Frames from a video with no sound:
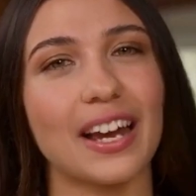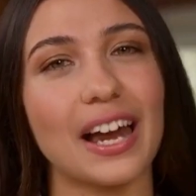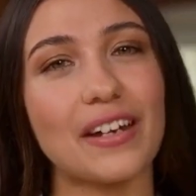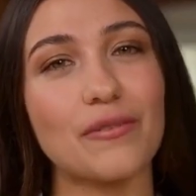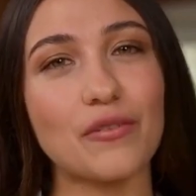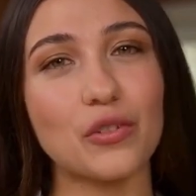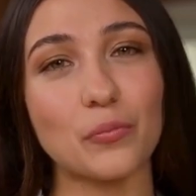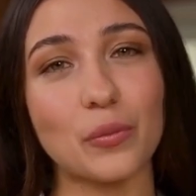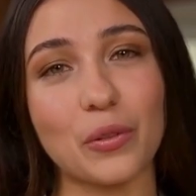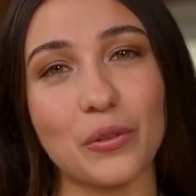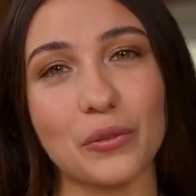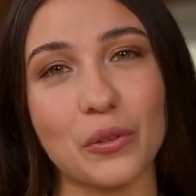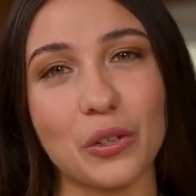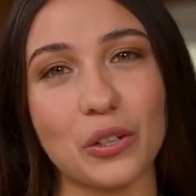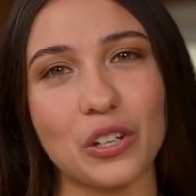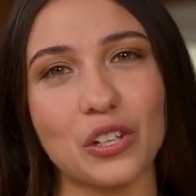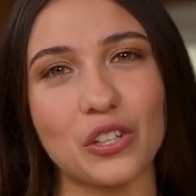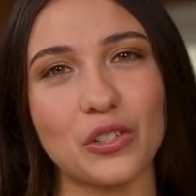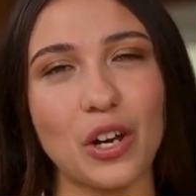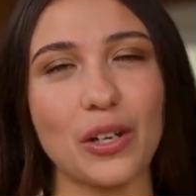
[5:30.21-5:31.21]
If you prefer
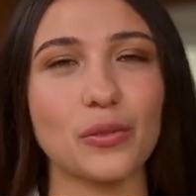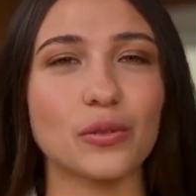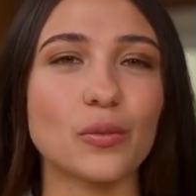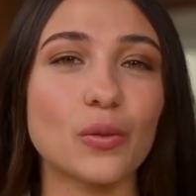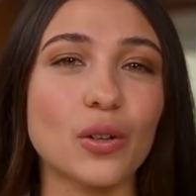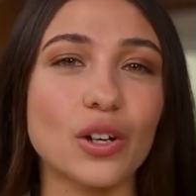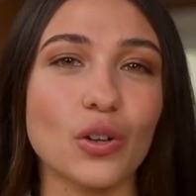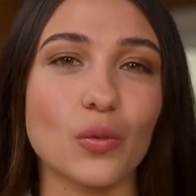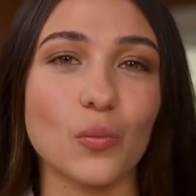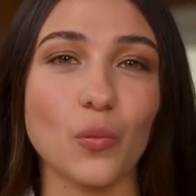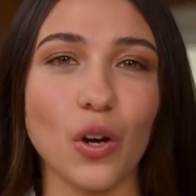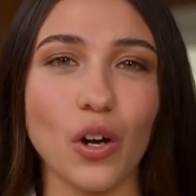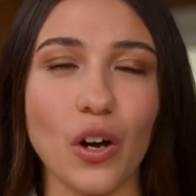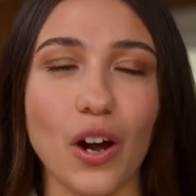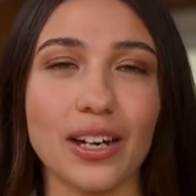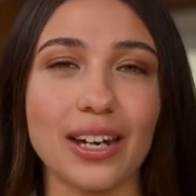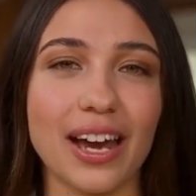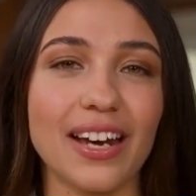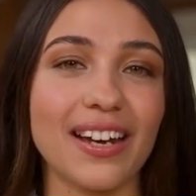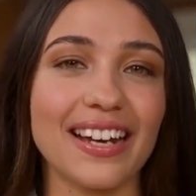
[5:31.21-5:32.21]
describing what you
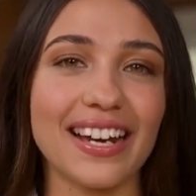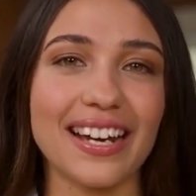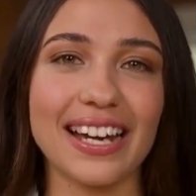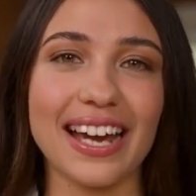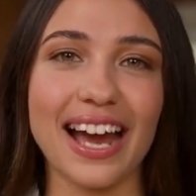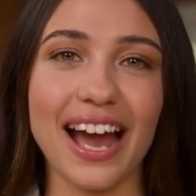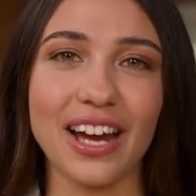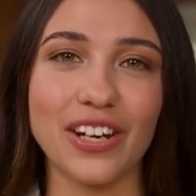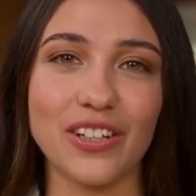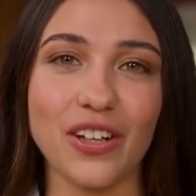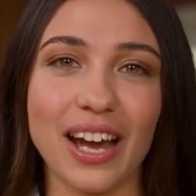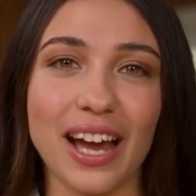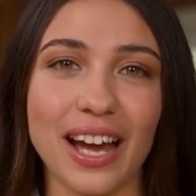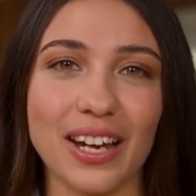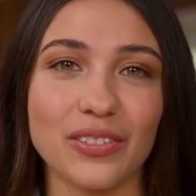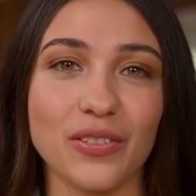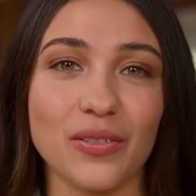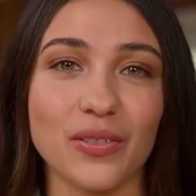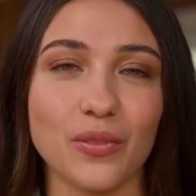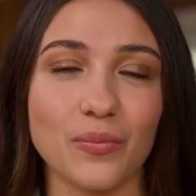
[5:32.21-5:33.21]
want and letting AI
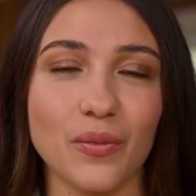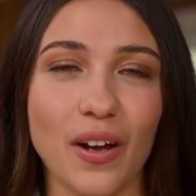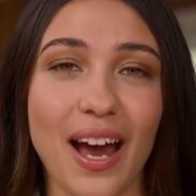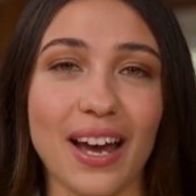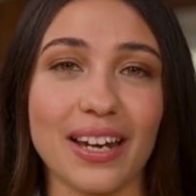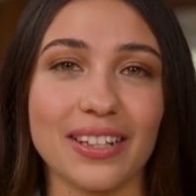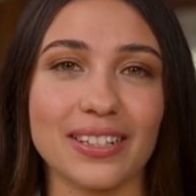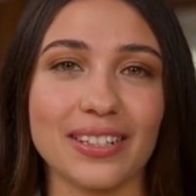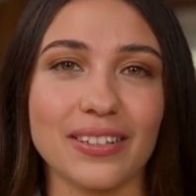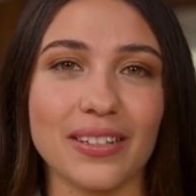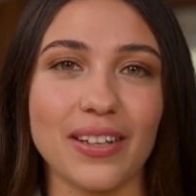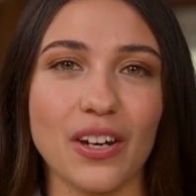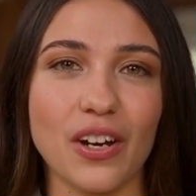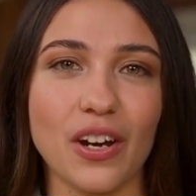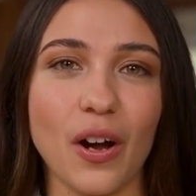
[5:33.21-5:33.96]
handle the rest,